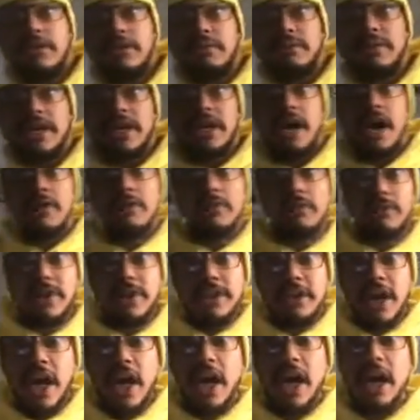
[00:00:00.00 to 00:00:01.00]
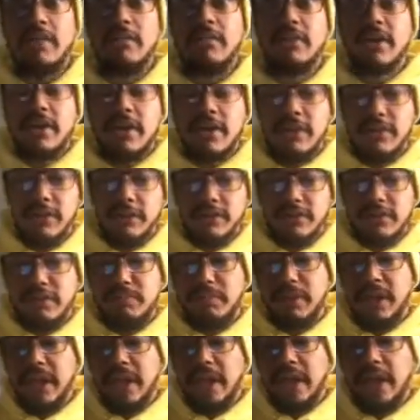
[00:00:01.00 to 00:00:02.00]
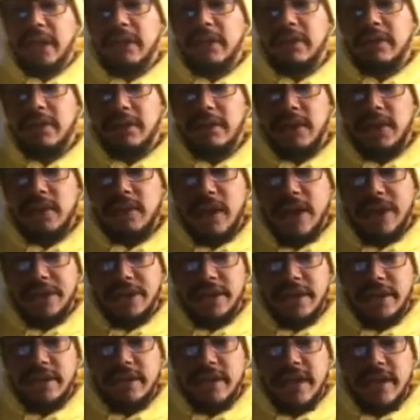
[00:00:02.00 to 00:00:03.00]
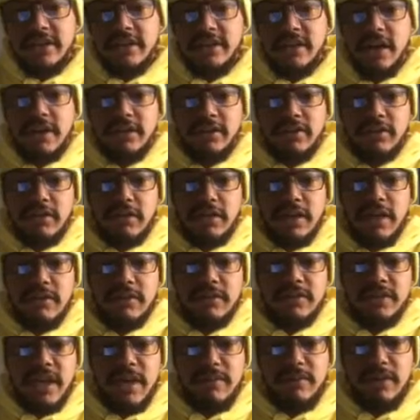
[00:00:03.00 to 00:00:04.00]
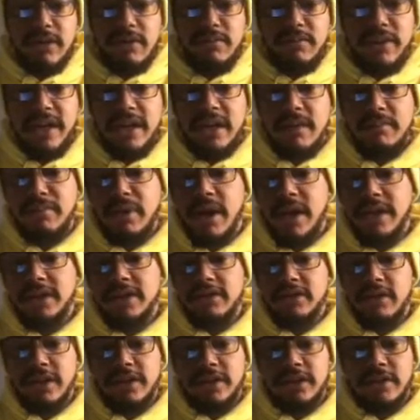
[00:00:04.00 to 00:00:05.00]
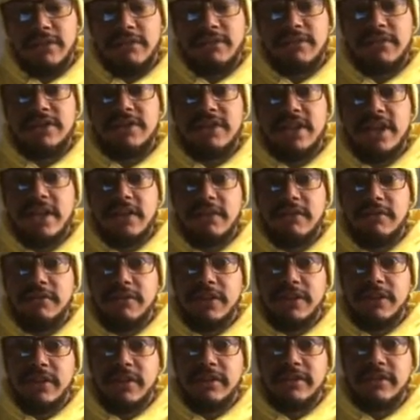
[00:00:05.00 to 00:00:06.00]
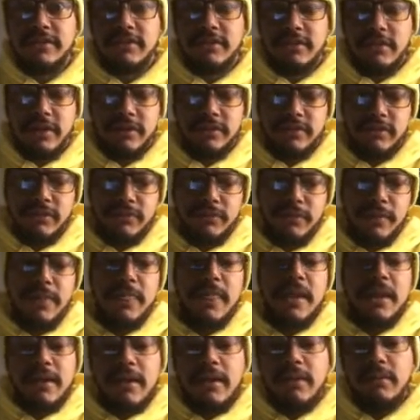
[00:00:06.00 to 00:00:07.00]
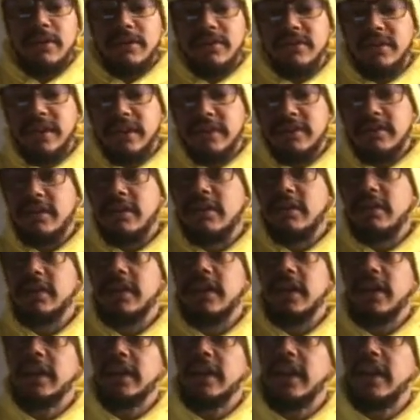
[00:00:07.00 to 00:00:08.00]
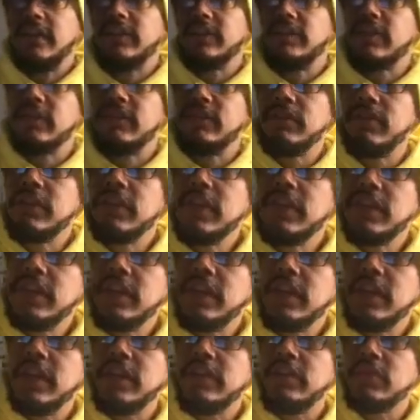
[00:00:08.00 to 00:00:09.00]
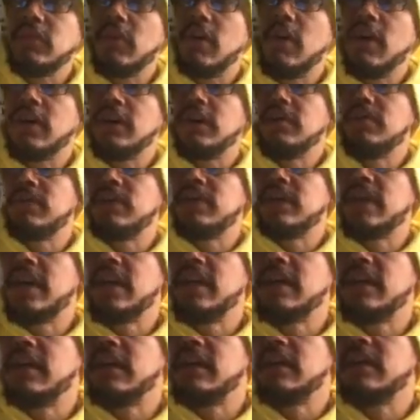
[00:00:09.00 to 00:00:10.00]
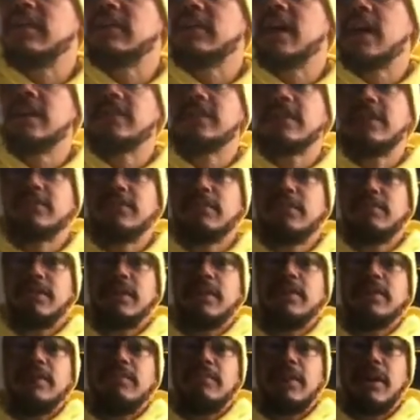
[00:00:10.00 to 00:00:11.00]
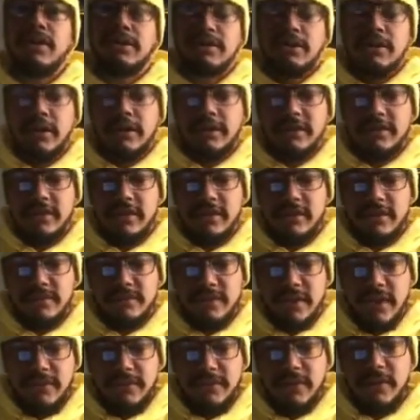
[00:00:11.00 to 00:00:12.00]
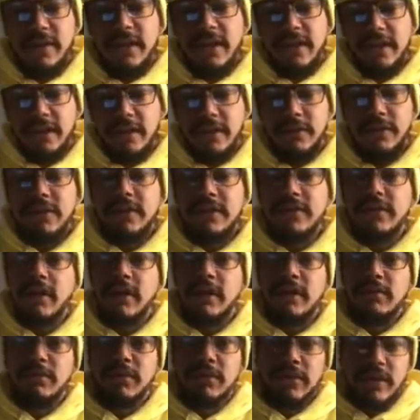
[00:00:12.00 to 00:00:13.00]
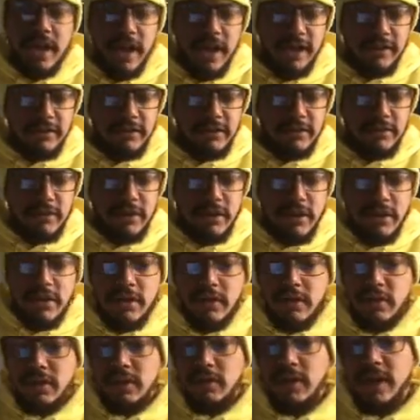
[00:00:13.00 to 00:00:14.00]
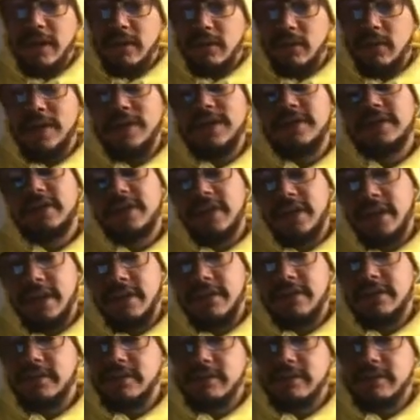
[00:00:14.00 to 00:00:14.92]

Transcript: Their recovery time, their speed, their aggression, testosterone levels, chemical makeup, body structure, physique, physics, and so on and so forth. We see it's a clear-cut case of it is wrong to pretend that these guys have superior martial arts systems after they killed these honorable guys who are greater warriors than theirs.